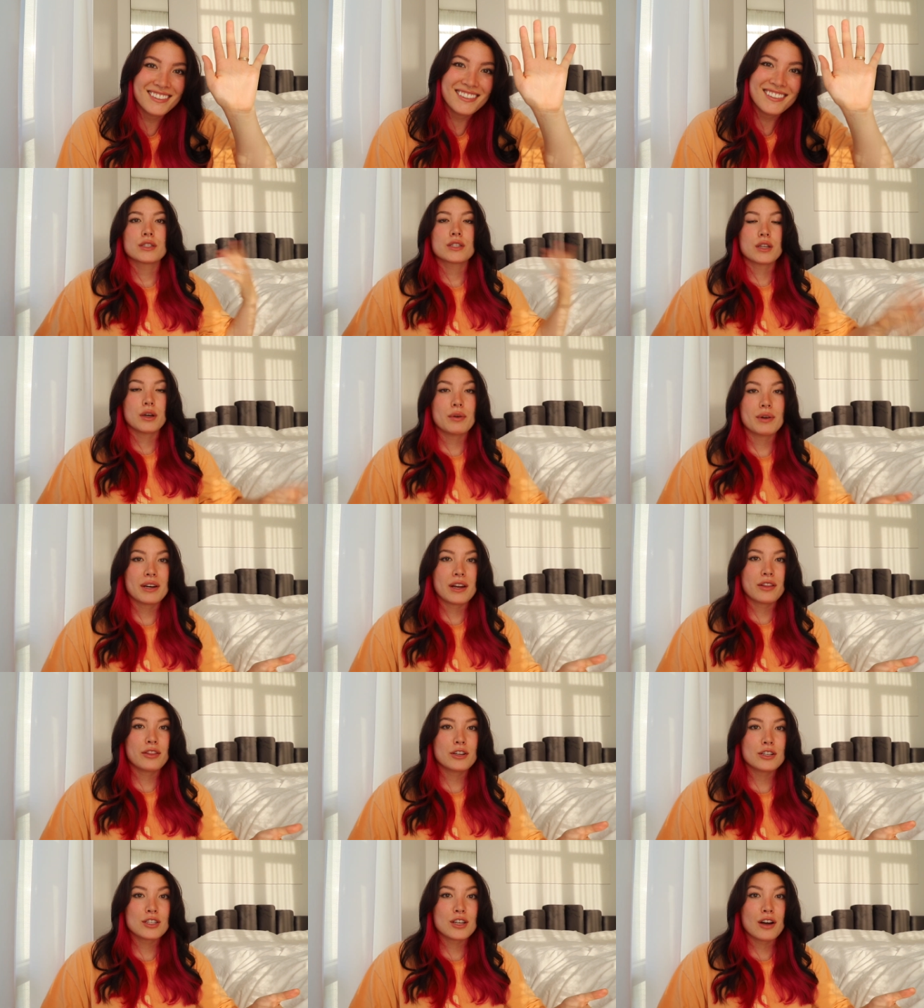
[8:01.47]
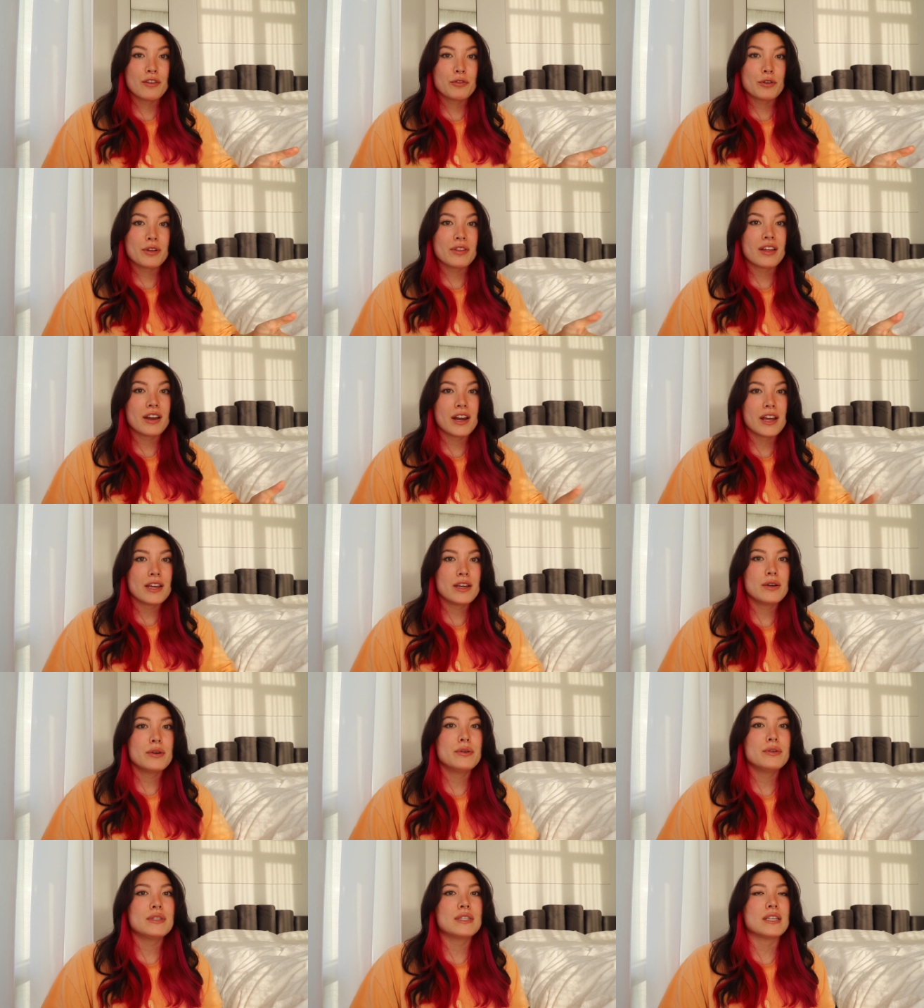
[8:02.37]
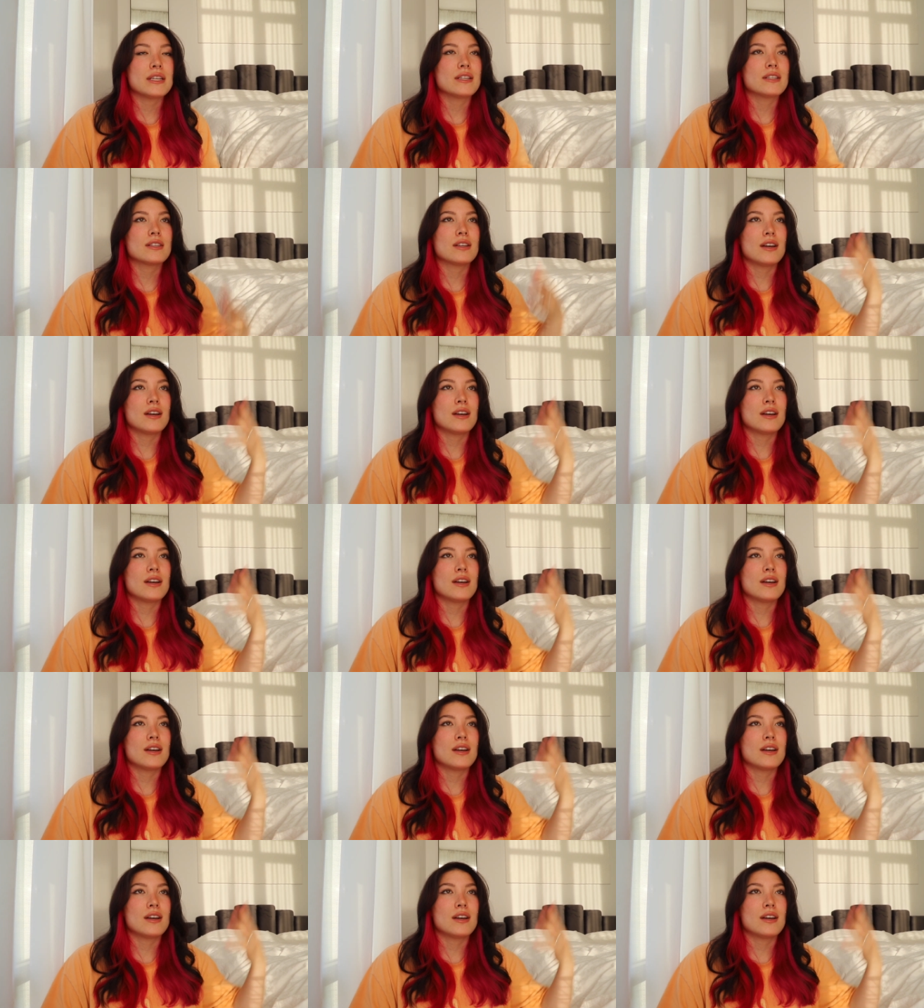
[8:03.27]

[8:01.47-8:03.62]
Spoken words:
So another software that I use is